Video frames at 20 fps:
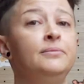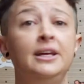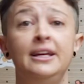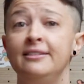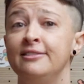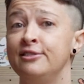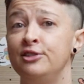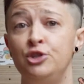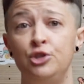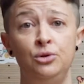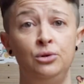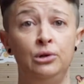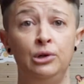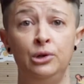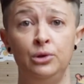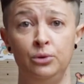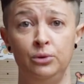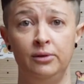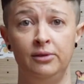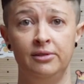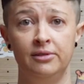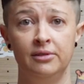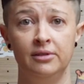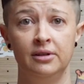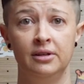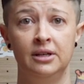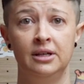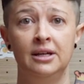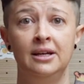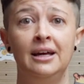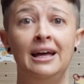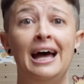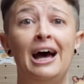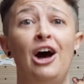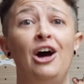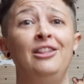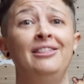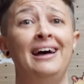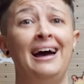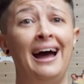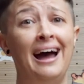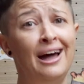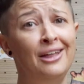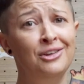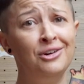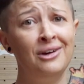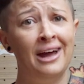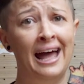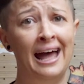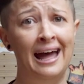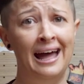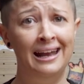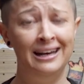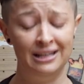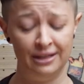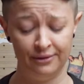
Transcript: it's too loose. On the other hand,